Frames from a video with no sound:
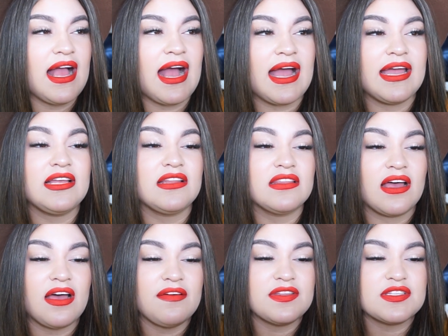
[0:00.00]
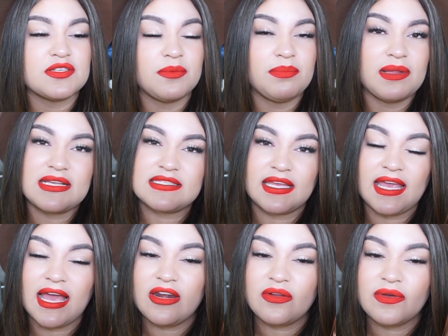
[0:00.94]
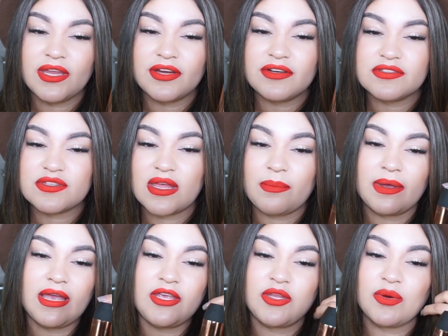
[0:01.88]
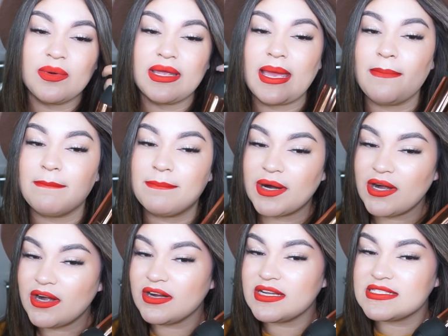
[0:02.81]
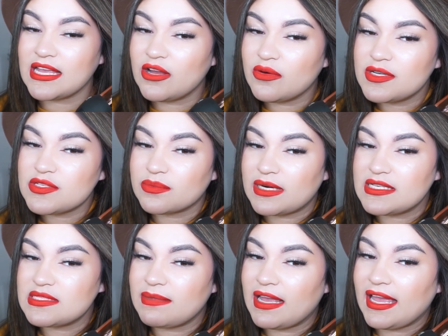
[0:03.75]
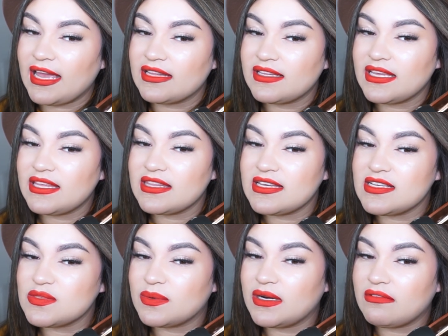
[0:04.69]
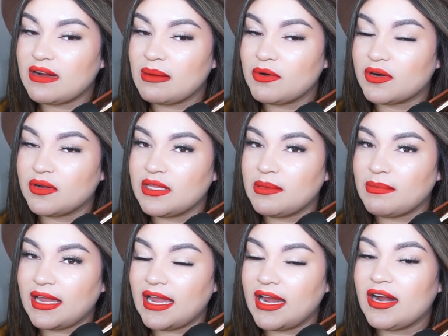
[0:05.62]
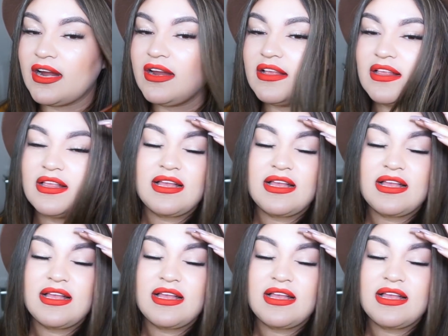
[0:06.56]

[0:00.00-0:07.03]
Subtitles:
I love this little plastic handle here so that way you don't get burnt, because I always rest my hand like this whenever I'm curling my hair.